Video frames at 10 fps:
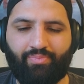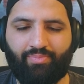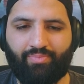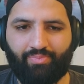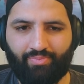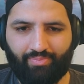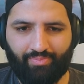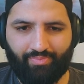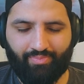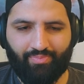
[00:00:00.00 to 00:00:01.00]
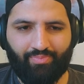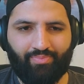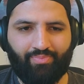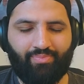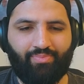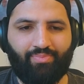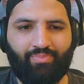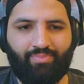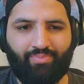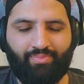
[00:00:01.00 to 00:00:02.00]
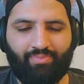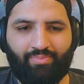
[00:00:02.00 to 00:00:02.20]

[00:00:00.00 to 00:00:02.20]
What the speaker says: (silent)